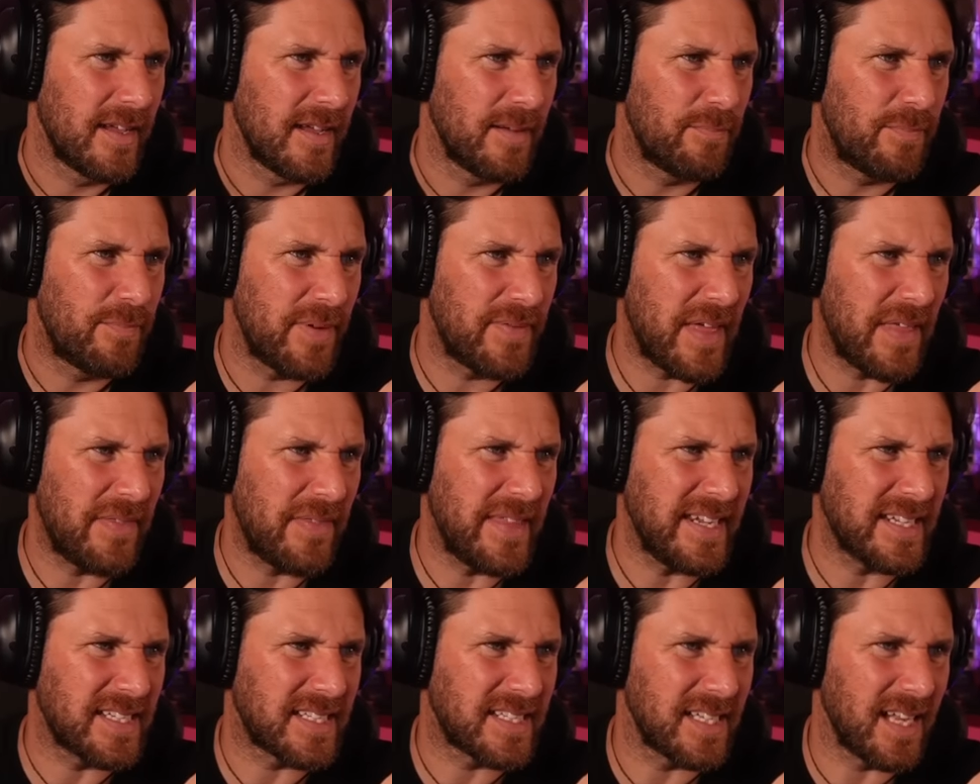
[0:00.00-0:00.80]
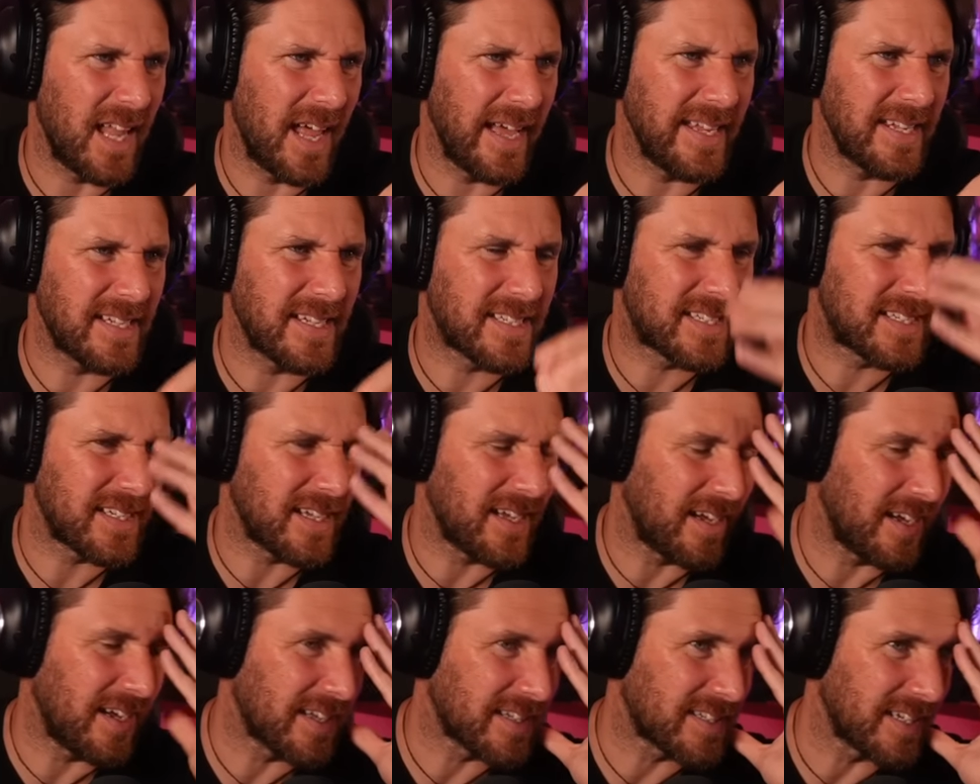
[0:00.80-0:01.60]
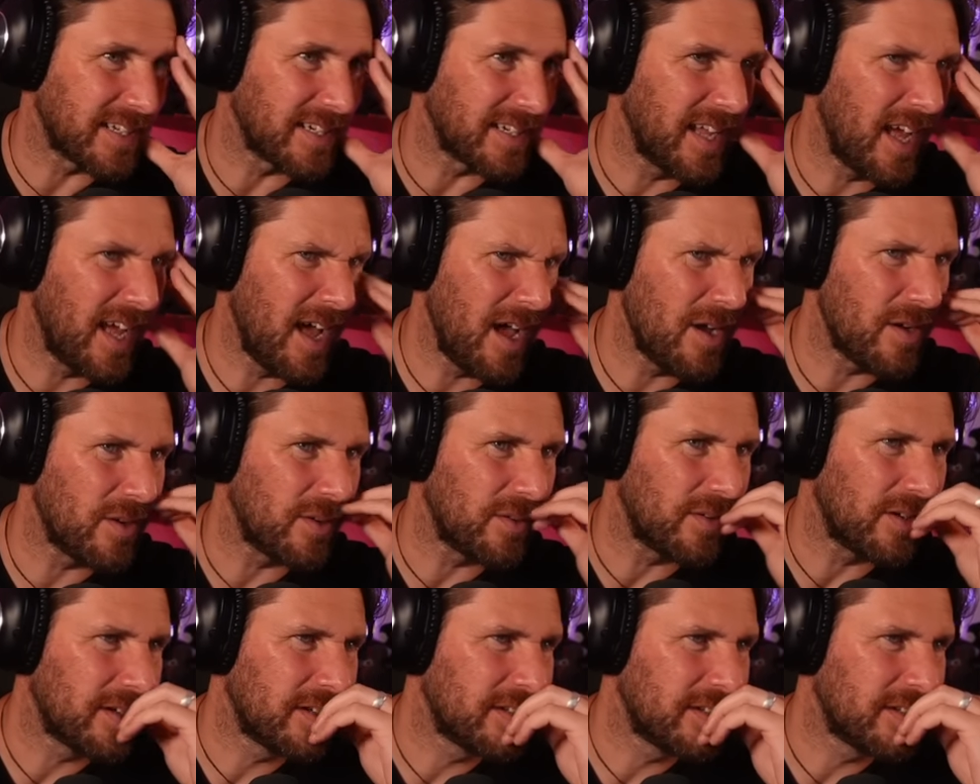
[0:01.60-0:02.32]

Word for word: But then these lights, I don't know.